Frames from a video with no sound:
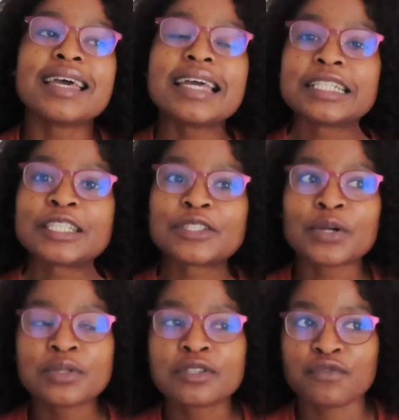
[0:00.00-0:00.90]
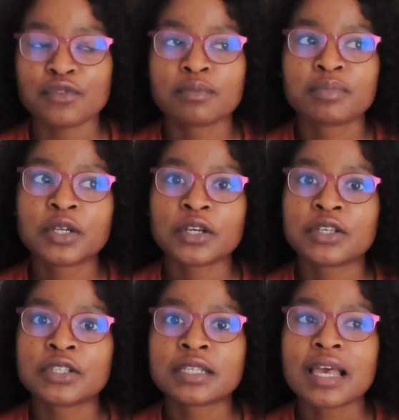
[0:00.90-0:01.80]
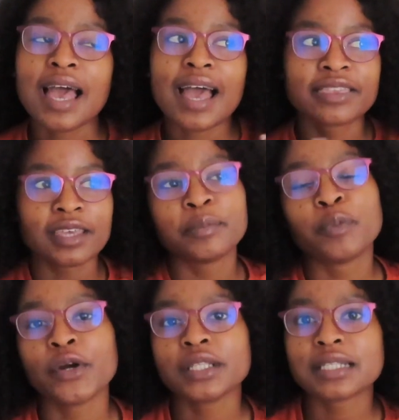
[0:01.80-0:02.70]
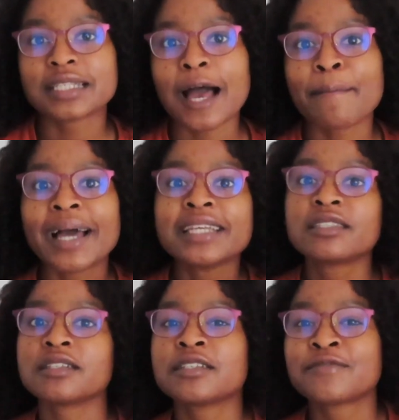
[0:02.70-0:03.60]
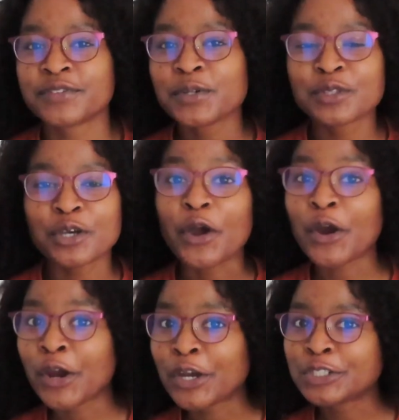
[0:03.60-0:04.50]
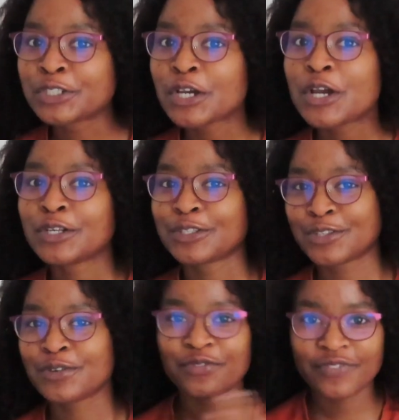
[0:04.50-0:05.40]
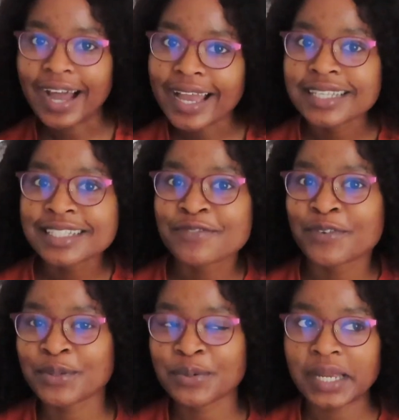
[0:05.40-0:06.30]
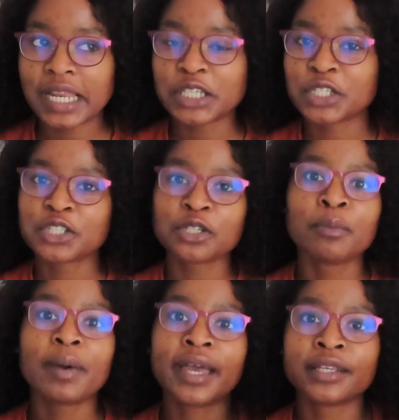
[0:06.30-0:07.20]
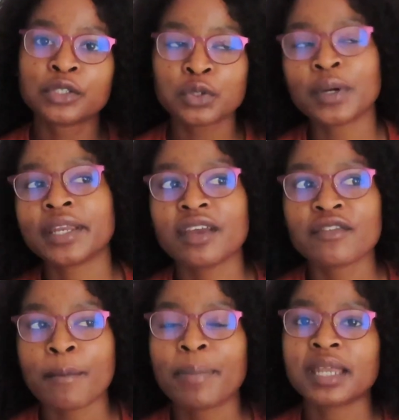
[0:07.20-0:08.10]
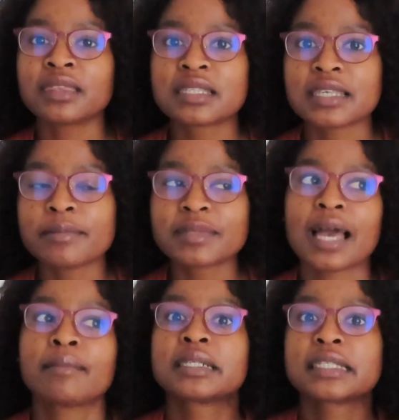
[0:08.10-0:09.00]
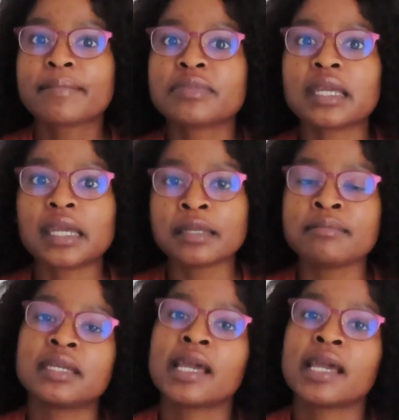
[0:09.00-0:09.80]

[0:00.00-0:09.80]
It's so different because at that point in time I did feel the urge to fight for the relationship and do whatever, but at the same time something in me